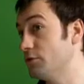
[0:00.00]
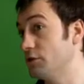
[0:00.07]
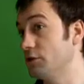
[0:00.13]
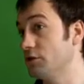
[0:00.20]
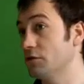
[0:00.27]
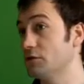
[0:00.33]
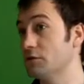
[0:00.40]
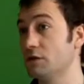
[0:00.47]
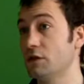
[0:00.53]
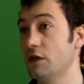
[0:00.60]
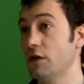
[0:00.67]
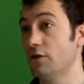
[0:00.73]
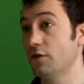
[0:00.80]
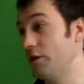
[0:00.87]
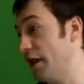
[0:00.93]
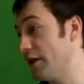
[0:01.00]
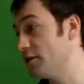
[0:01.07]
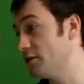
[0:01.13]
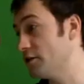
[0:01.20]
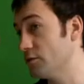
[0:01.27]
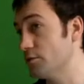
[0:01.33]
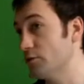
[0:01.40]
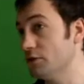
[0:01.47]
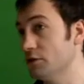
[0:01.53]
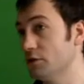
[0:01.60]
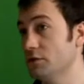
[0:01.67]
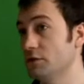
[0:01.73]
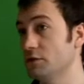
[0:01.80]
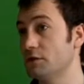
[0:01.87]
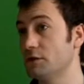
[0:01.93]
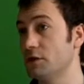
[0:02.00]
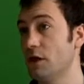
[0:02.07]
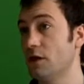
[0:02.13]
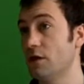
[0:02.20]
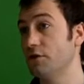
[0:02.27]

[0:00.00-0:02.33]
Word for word: produce, the data you produce,